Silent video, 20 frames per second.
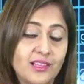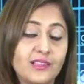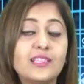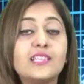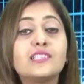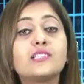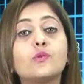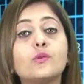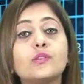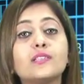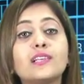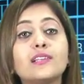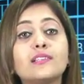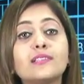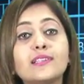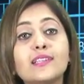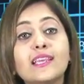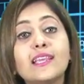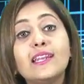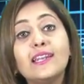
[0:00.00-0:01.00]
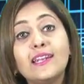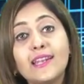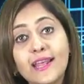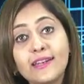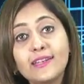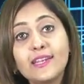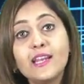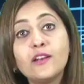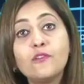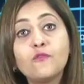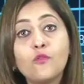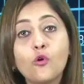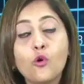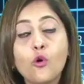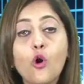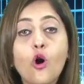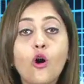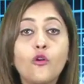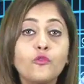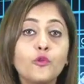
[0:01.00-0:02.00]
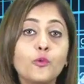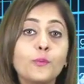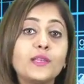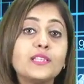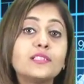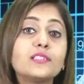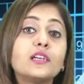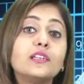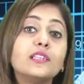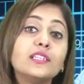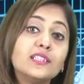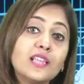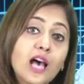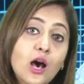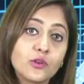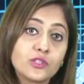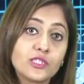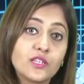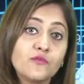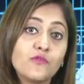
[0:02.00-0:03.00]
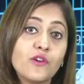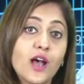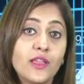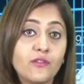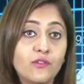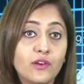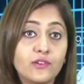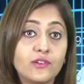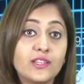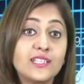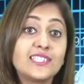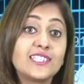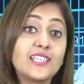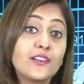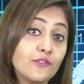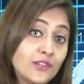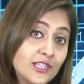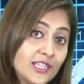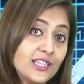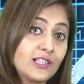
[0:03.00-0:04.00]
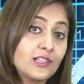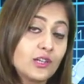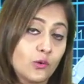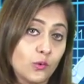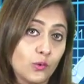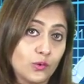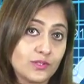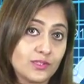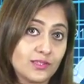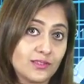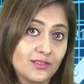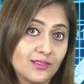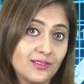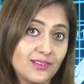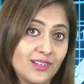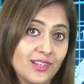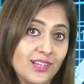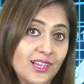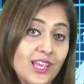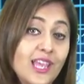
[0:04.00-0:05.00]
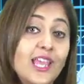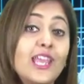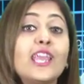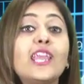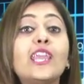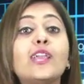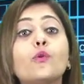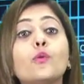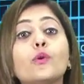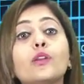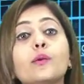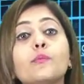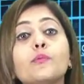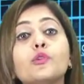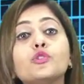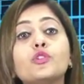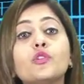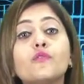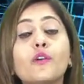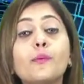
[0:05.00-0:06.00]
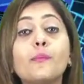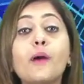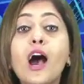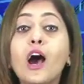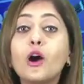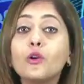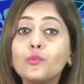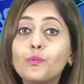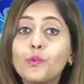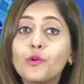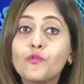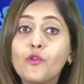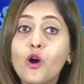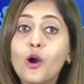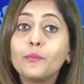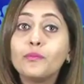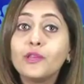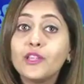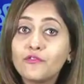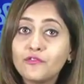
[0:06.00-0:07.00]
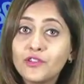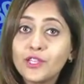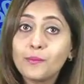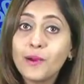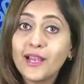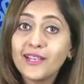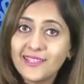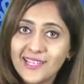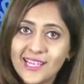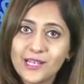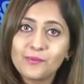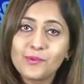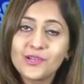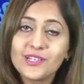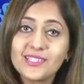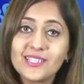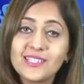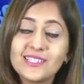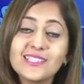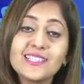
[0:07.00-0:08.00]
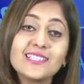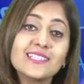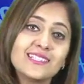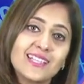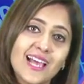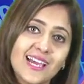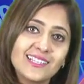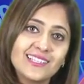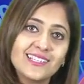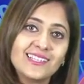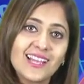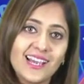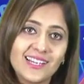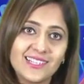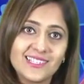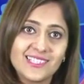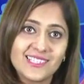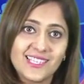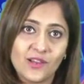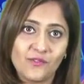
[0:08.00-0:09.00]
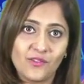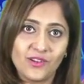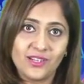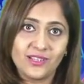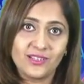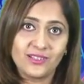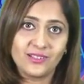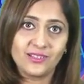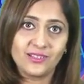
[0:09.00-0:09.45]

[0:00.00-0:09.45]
This resulted in net inflow of rupees 30,517 crores. Equity mutual fund outperformed Nifty by 10% since 1997.